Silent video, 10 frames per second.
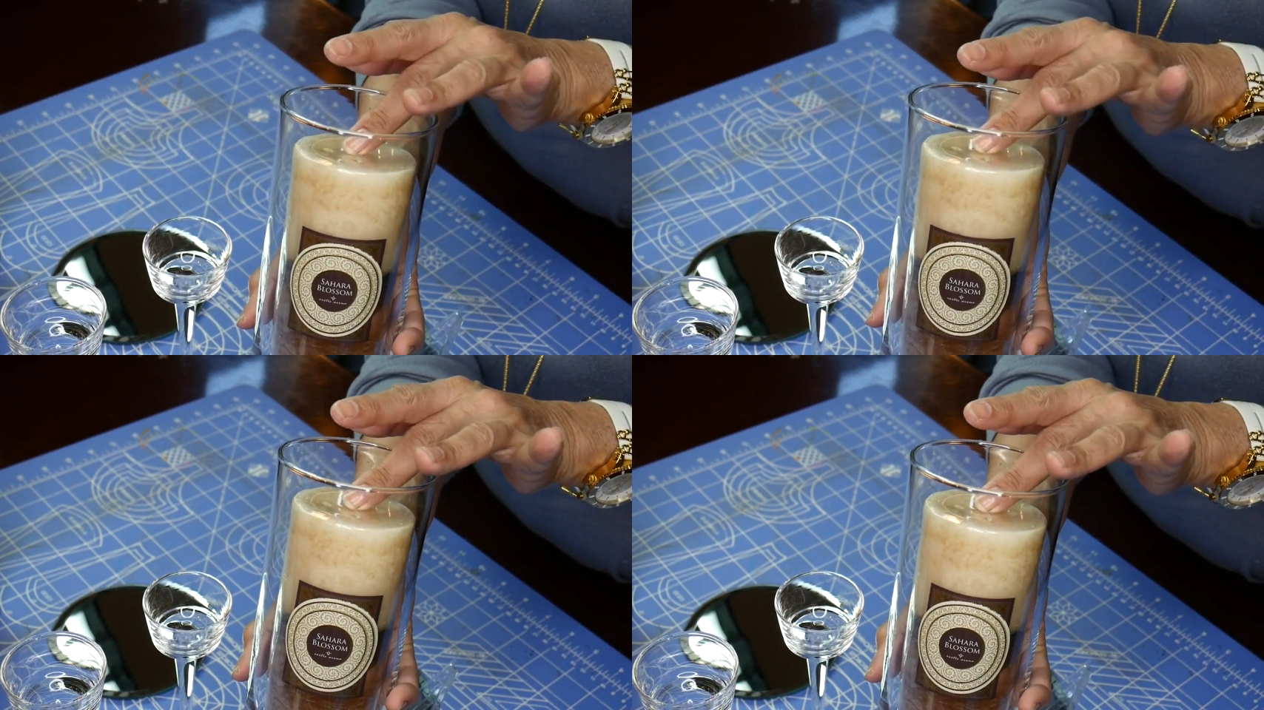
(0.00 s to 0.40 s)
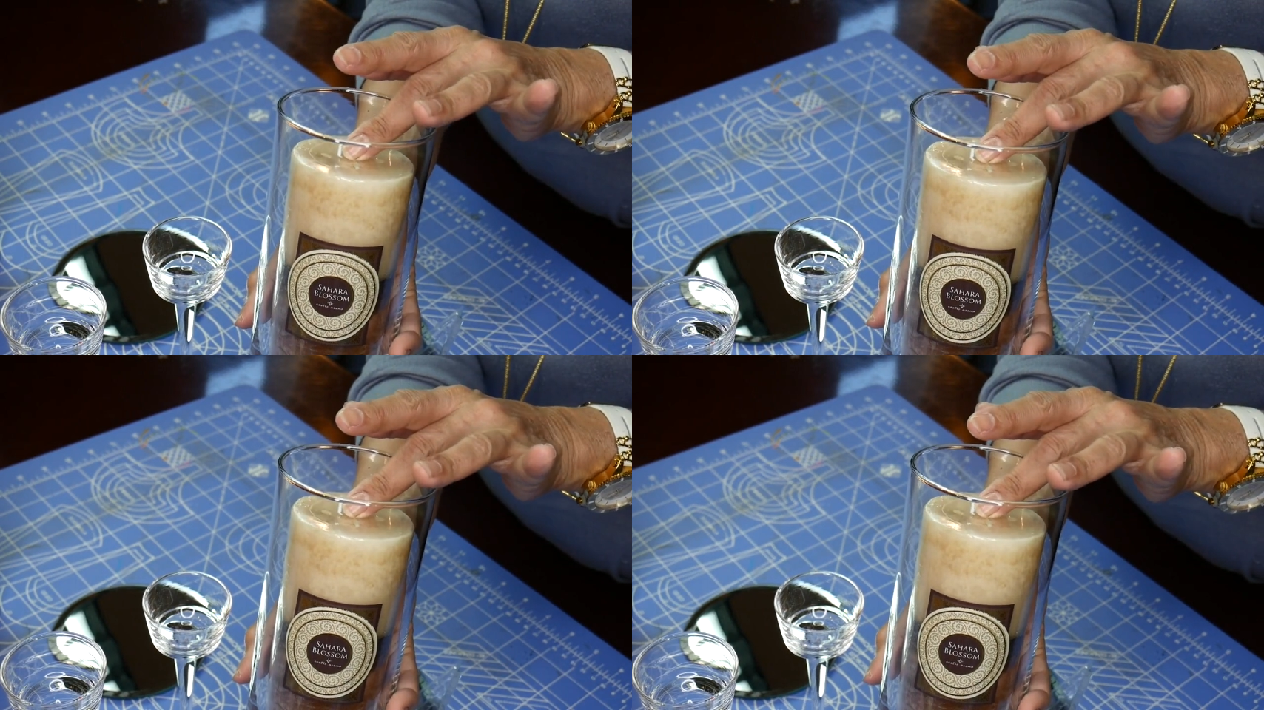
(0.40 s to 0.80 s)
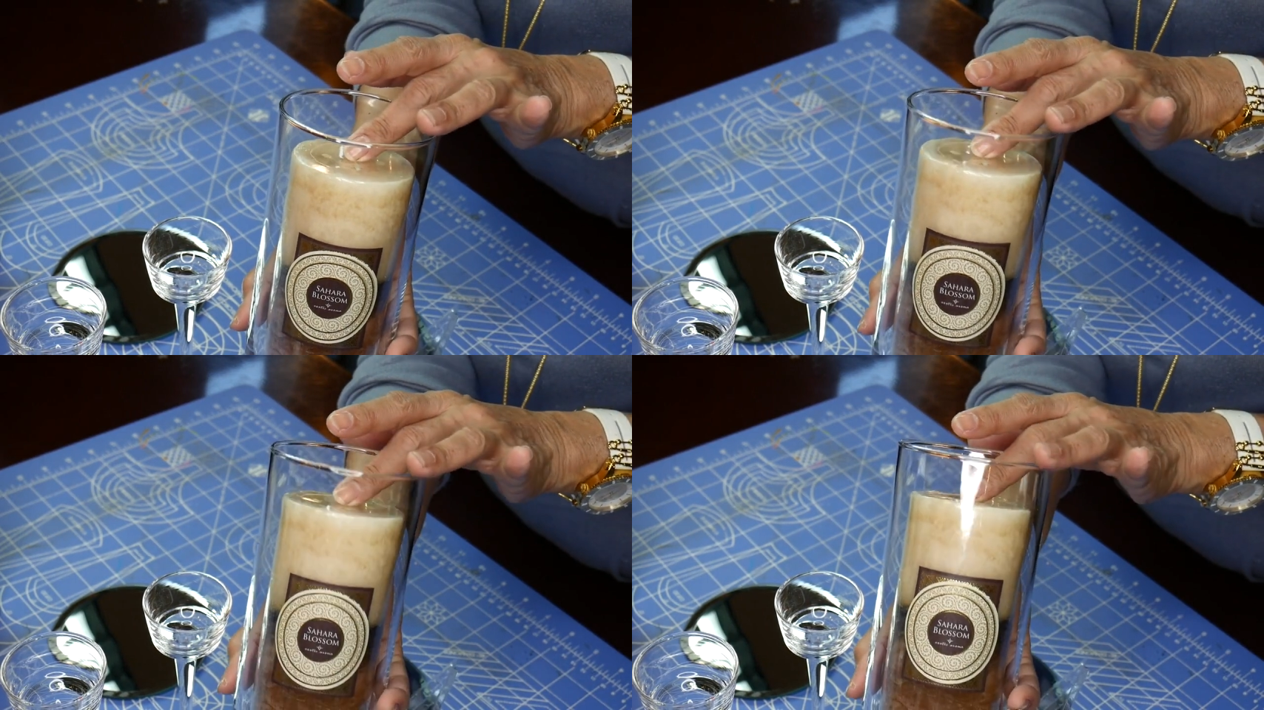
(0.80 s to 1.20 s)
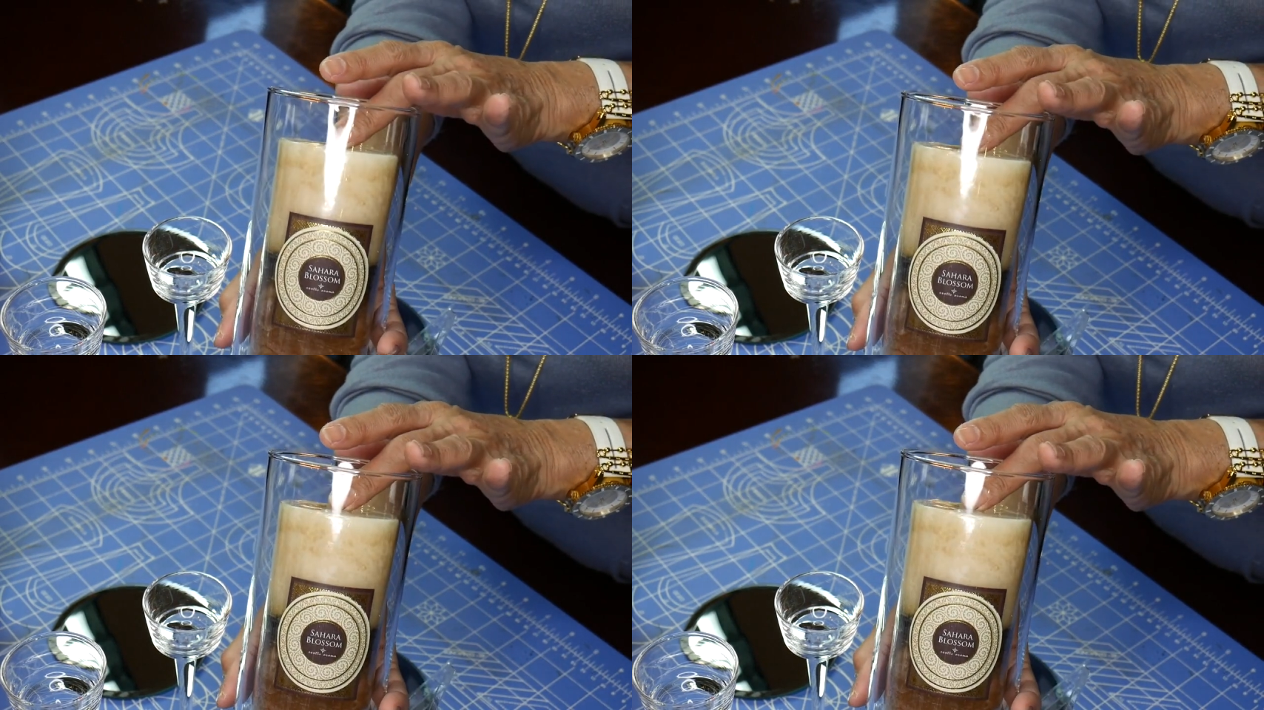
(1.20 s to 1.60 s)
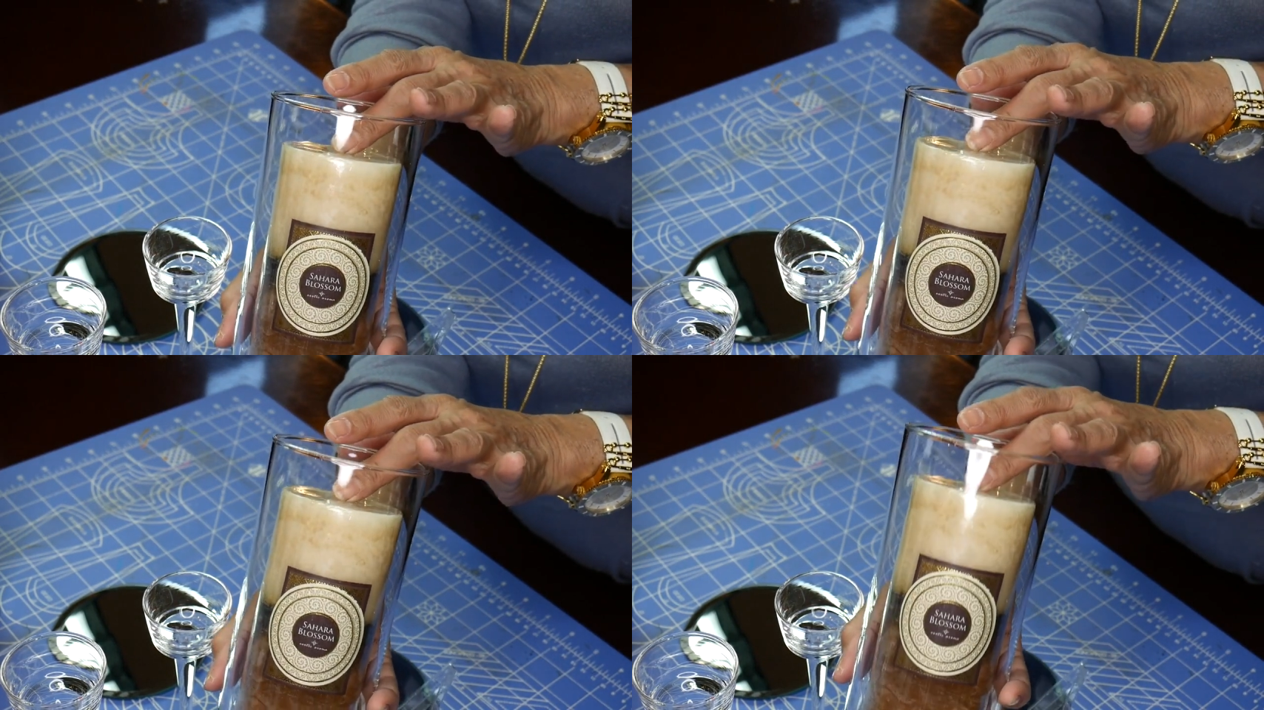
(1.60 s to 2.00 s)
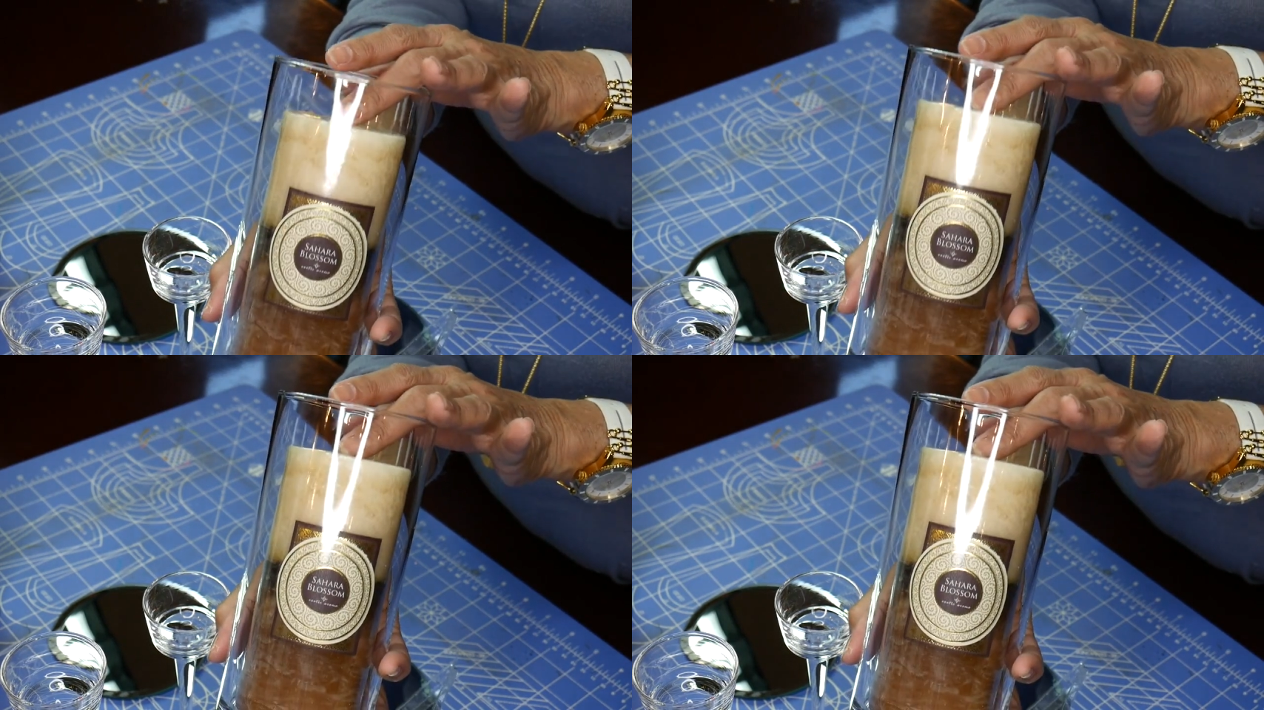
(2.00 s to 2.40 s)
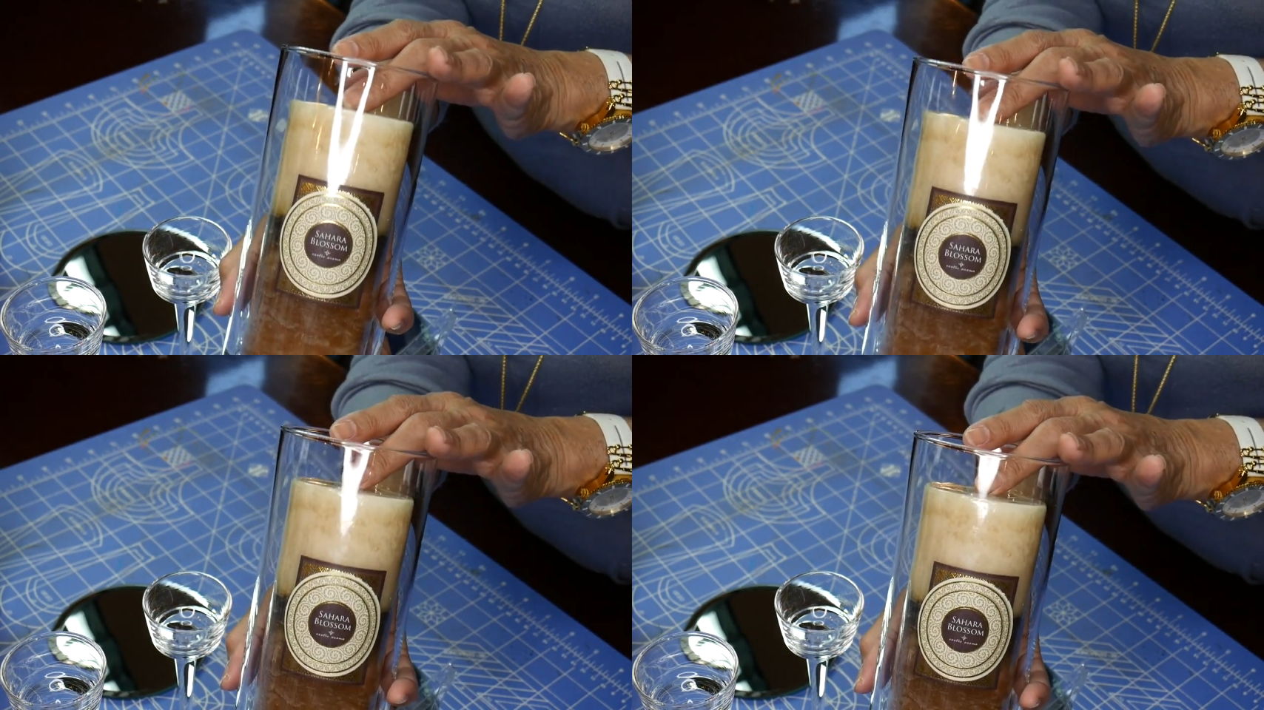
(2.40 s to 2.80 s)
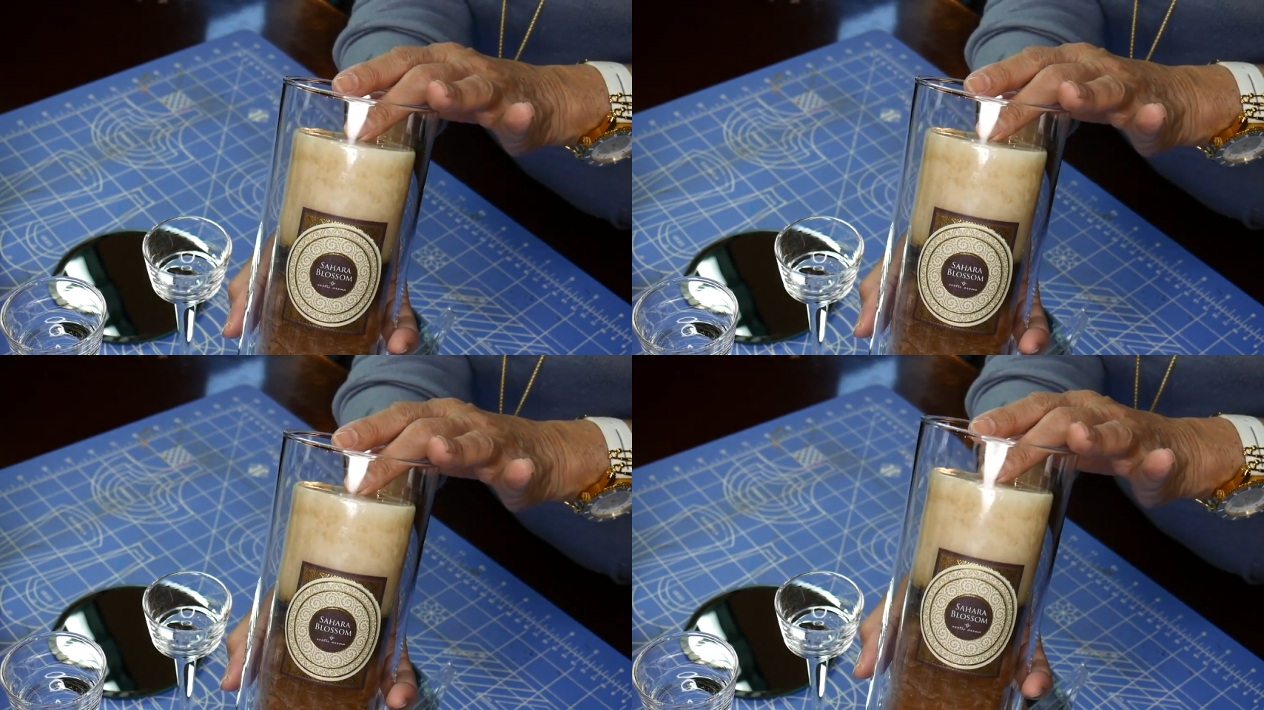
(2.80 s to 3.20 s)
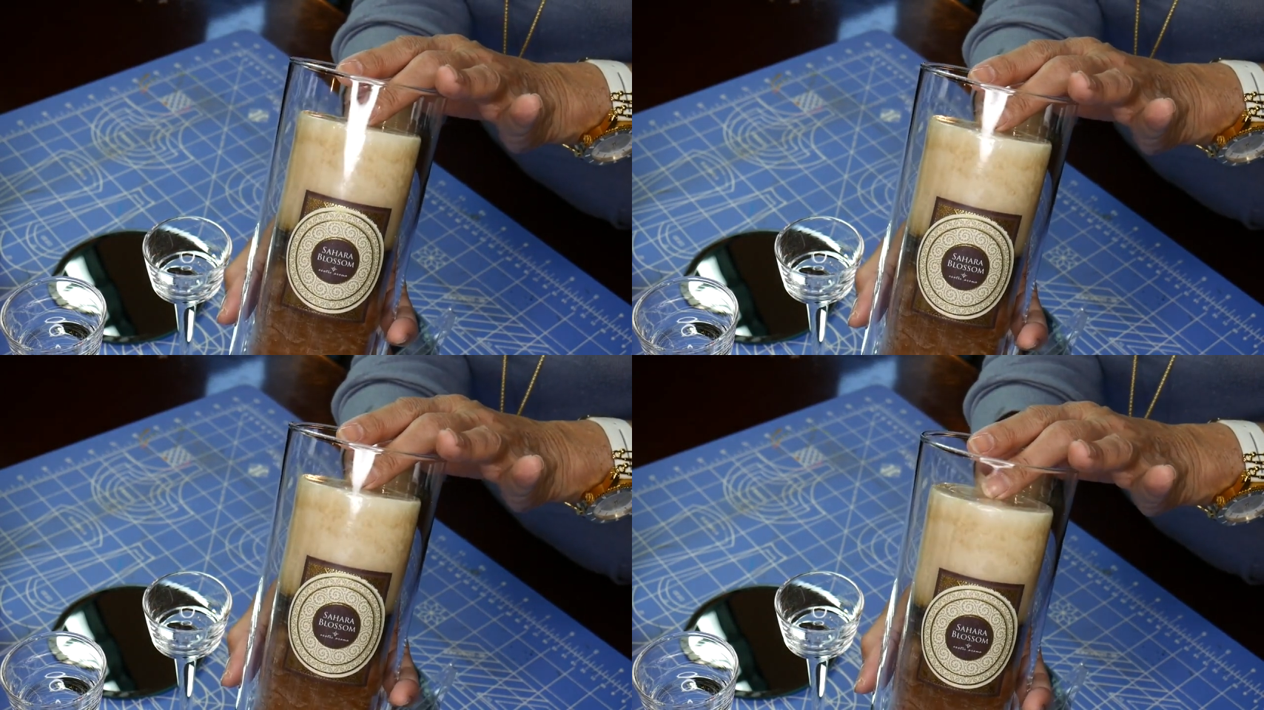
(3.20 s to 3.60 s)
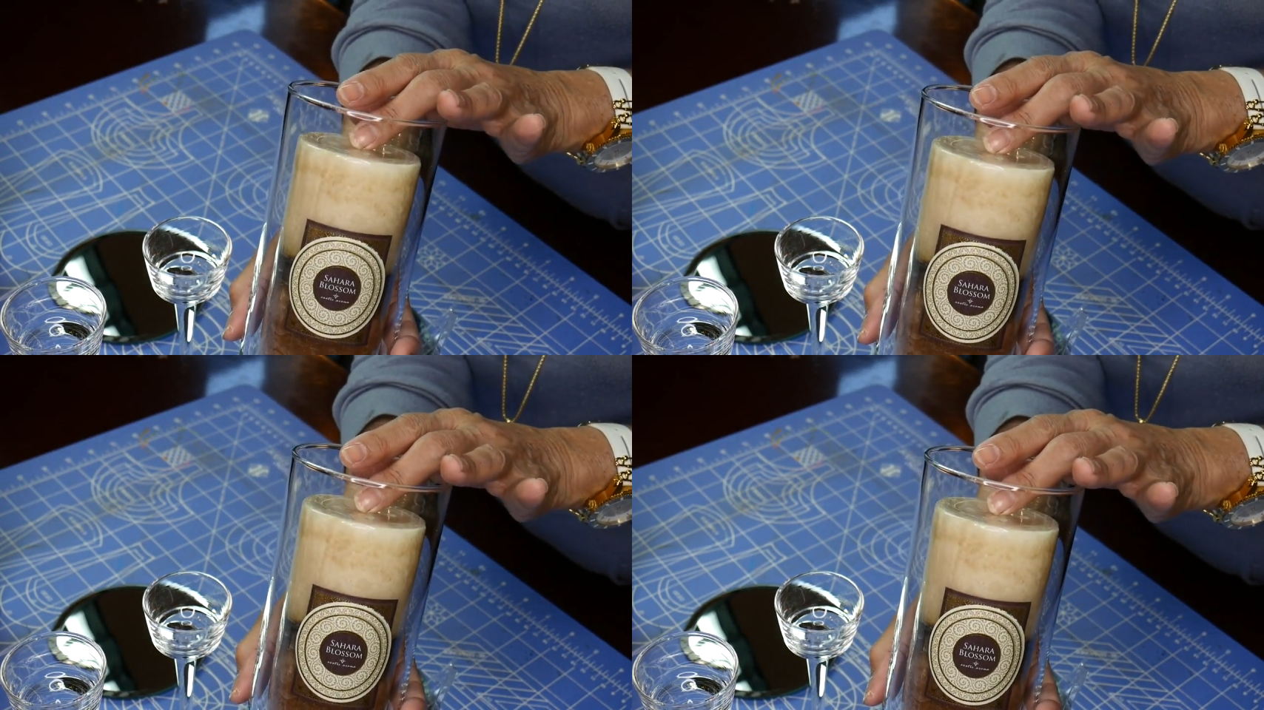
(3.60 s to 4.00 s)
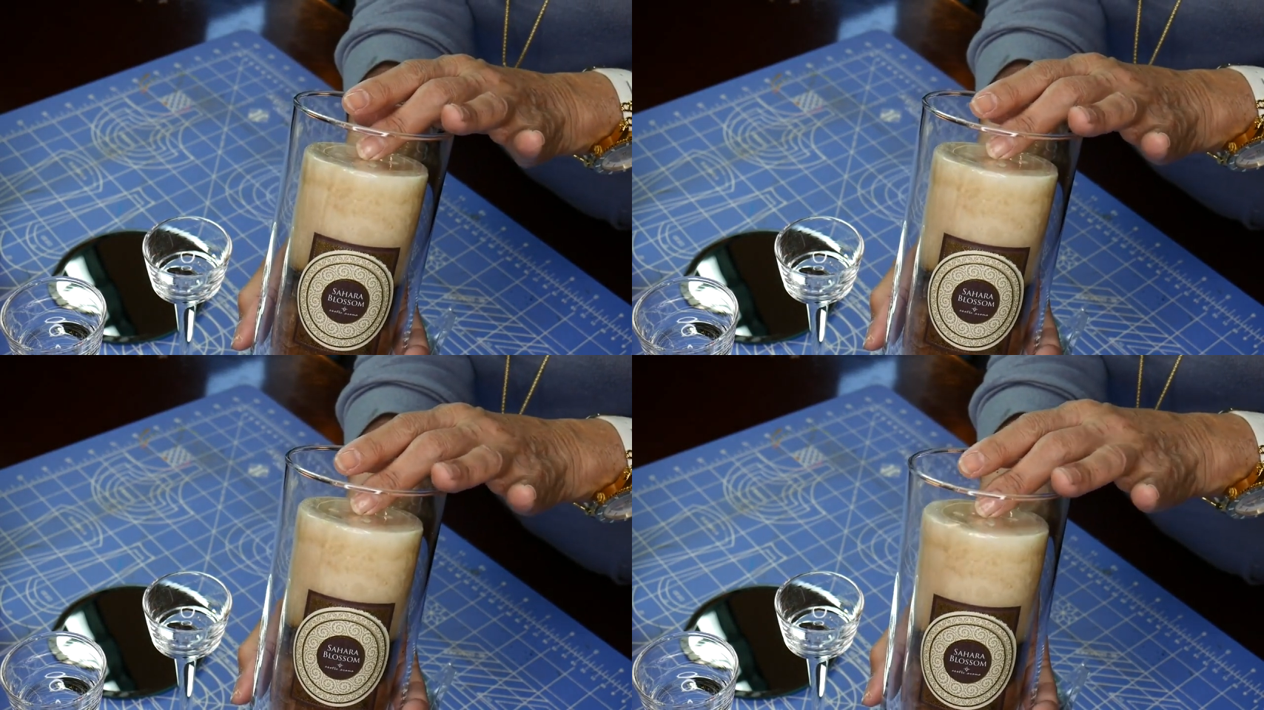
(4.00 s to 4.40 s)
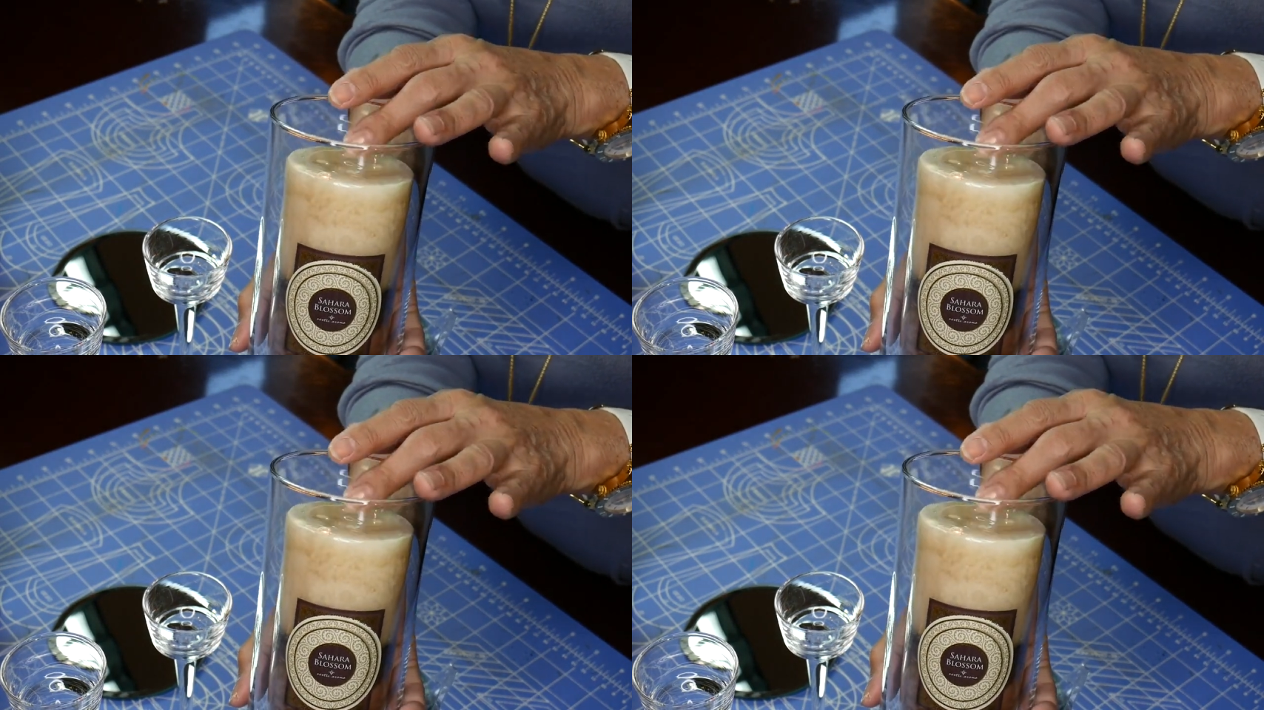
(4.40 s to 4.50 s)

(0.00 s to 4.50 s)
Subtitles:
No face is visible, so there are no lips to read.